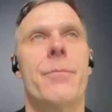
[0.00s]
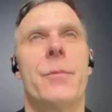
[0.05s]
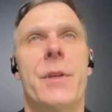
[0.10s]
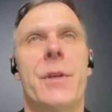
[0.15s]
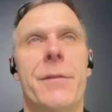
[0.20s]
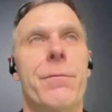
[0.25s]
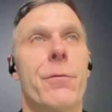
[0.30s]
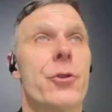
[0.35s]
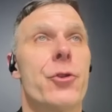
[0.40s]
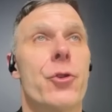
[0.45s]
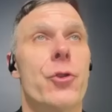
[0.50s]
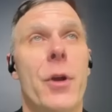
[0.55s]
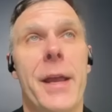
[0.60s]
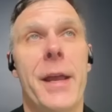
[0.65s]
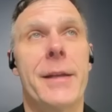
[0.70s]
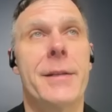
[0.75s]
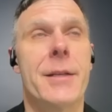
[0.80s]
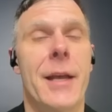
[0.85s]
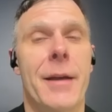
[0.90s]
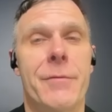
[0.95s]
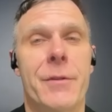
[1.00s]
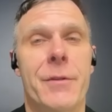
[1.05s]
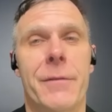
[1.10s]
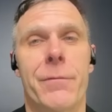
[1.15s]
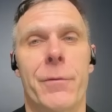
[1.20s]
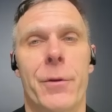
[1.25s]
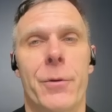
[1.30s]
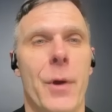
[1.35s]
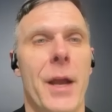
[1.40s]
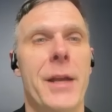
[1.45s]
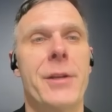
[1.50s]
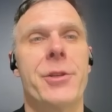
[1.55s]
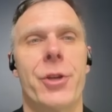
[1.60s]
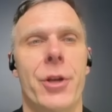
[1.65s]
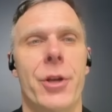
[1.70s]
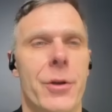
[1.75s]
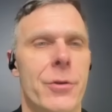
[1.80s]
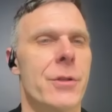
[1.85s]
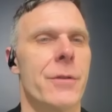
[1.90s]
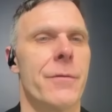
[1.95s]
Different traits have different
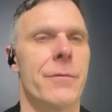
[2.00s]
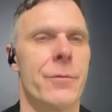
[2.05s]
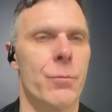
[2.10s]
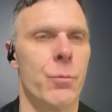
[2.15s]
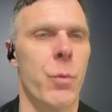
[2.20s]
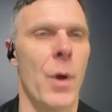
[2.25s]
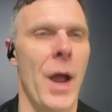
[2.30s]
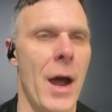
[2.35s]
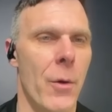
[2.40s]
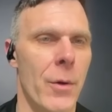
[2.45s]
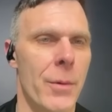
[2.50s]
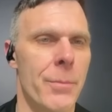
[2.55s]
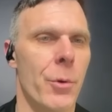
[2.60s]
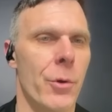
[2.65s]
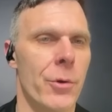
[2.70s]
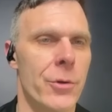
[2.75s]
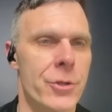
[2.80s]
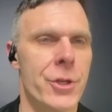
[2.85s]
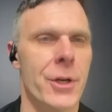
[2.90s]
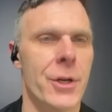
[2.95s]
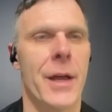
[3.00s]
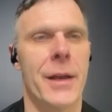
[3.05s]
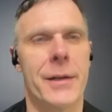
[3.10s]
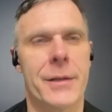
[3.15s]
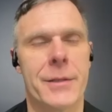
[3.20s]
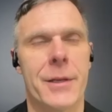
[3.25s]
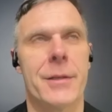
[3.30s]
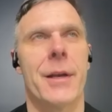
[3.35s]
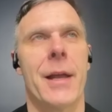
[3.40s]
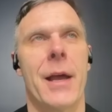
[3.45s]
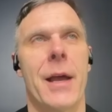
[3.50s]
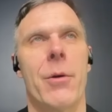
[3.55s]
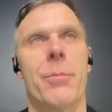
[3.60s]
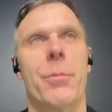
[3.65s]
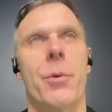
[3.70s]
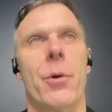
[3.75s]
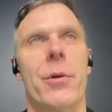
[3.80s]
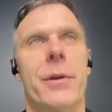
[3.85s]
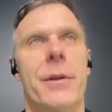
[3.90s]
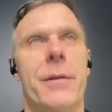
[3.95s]
ratios of how important genetics is and how
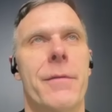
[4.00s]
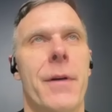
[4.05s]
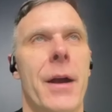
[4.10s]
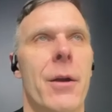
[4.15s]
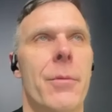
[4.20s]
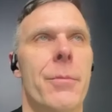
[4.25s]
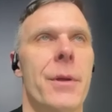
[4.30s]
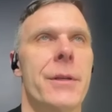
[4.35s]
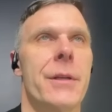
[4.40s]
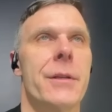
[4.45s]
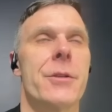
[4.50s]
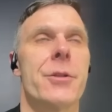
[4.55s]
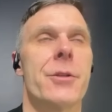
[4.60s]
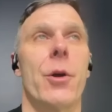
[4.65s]
important environment is.